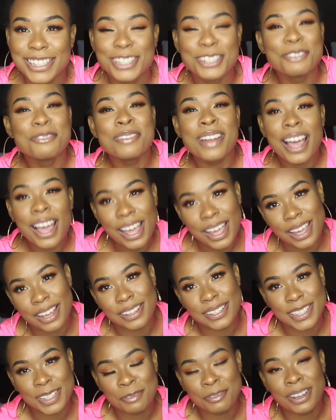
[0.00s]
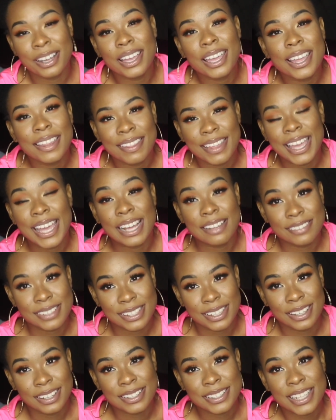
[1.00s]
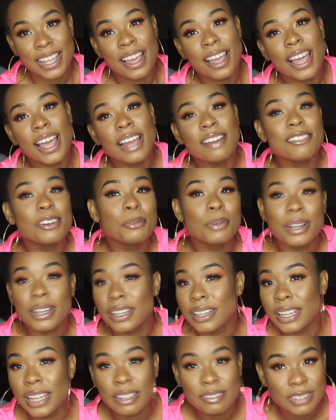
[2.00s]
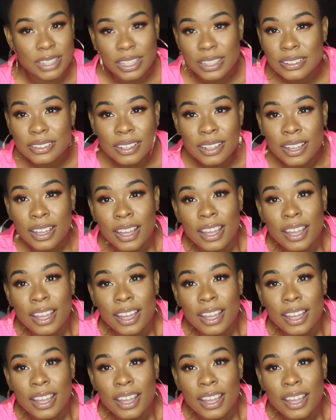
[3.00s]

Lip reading: Do not ask someone, can they have sex? Everyone can have sex.